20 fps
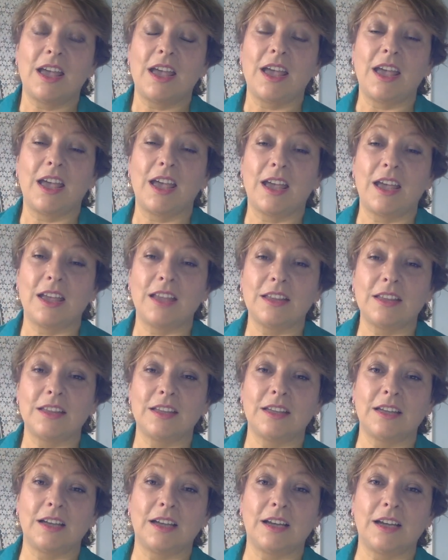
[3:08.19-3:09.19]
and
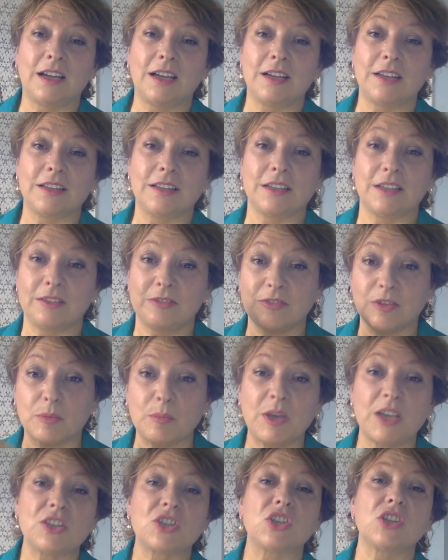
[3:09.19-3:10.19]
the
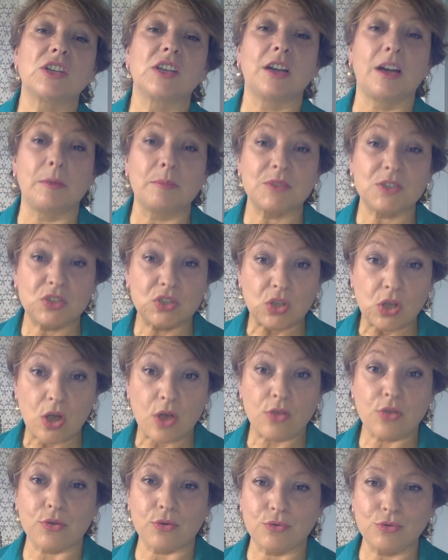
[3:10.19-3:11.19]
information comes
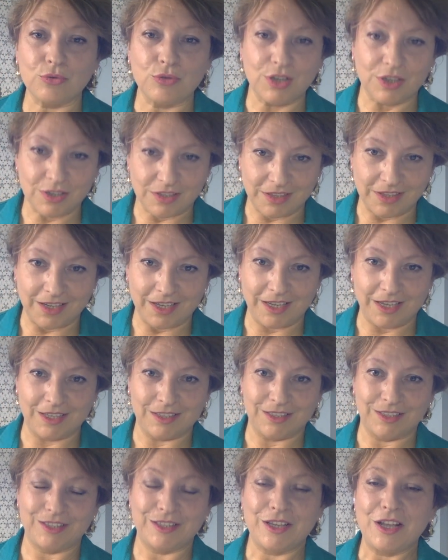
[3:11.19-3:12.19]
through the client.